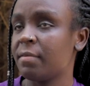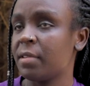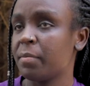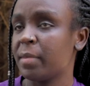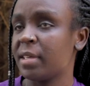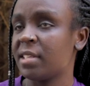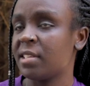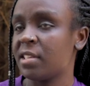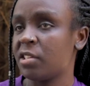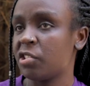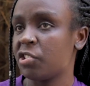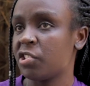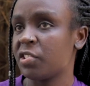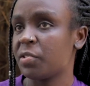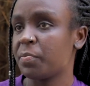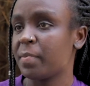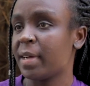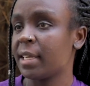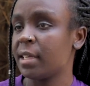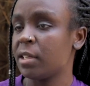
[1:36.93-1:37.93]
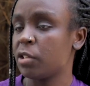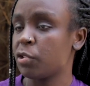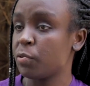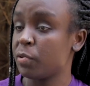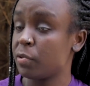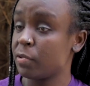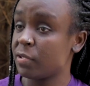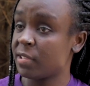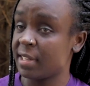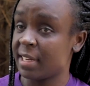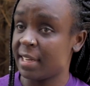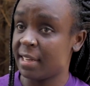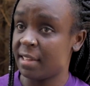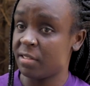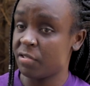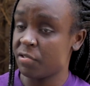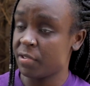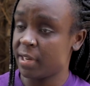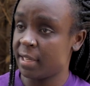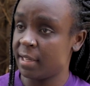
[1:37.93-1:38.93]
my seizures back in
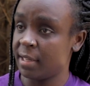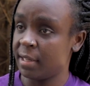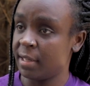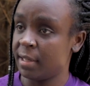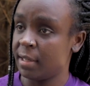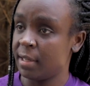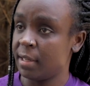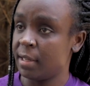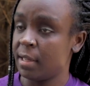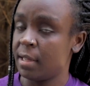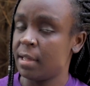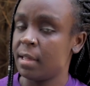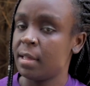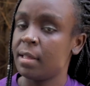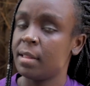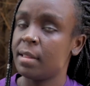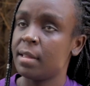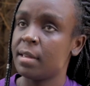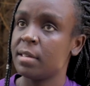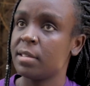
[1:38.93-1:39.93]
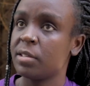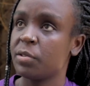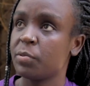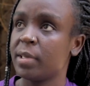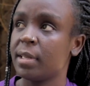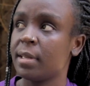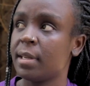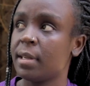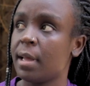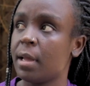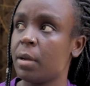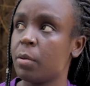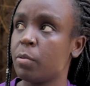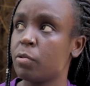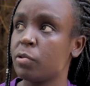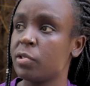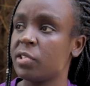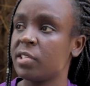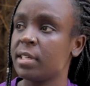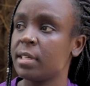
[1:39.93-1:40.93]
2003. That is when I
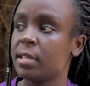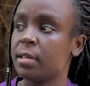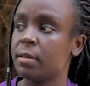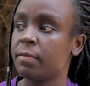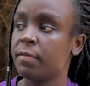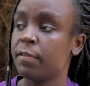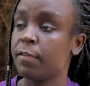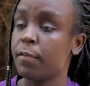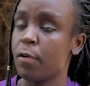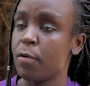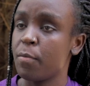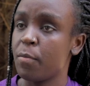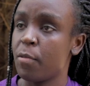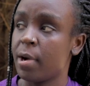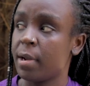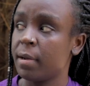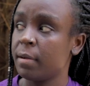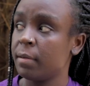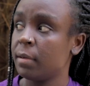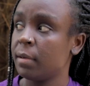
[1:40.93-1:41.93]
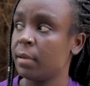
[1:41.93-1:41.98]
was in Form 1.